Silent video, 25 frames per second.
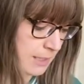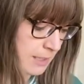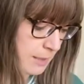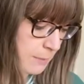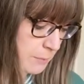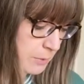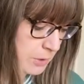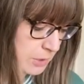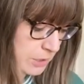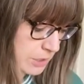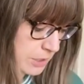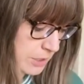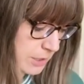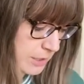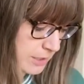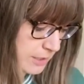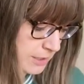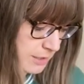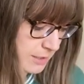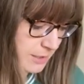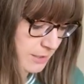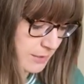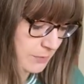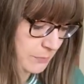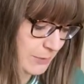But
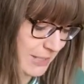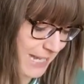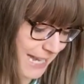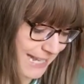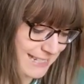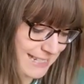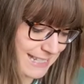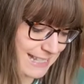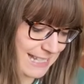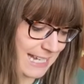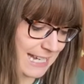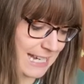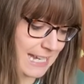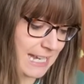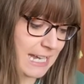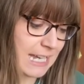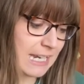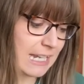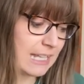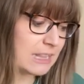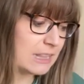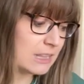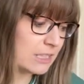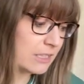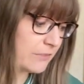we're getting there, and I
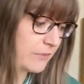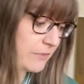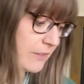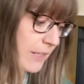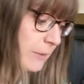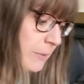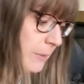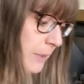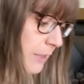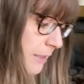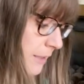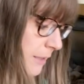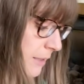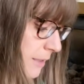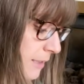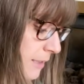love that one.